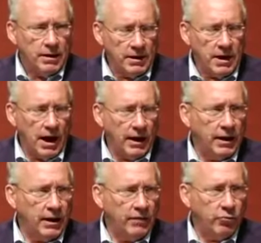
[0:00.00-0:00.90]
And they
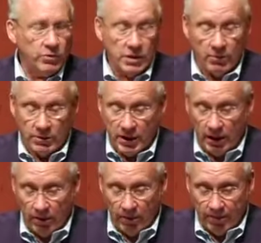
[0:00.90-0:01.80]
died and unfortunately went to
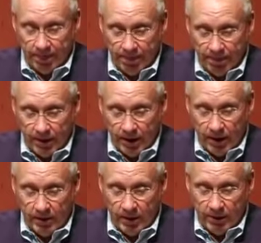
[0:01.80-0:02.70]
hell.
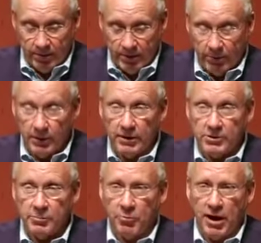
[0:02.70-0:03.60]
And they were a
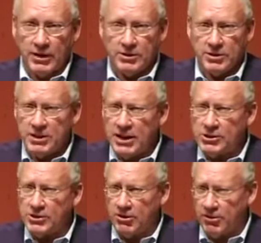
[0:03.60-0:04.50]
little surprised to see
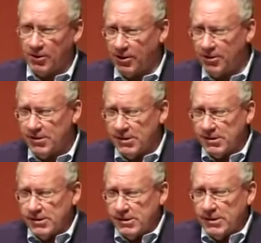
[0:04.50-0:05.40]
each other there.
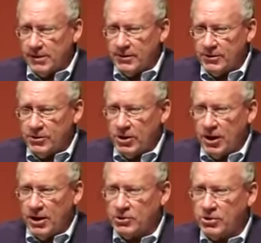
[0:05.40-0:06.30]

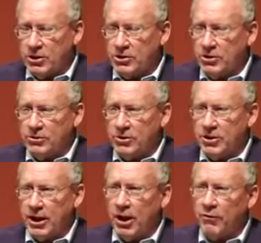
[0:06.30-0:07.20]
So they turned
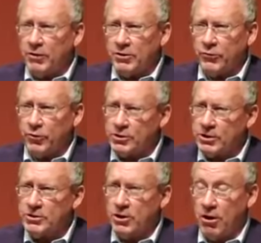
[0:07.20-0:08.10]
to the Calvinist
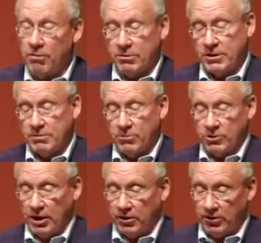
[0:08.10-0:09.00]
first, because they're always the
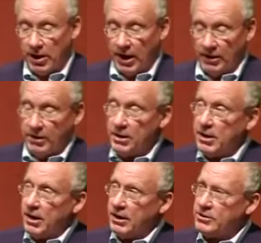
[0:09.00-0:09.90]
most erudite,
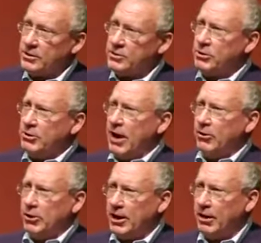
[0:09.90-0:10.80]
and said, "Sir,
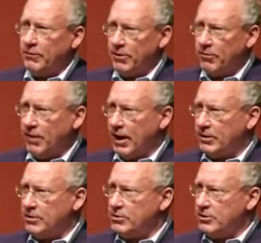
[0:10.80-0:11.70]
how do you account for the
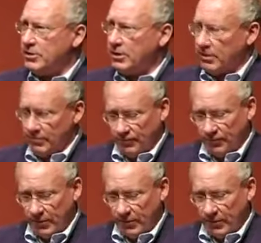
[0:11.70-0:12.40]
fact that you're here?"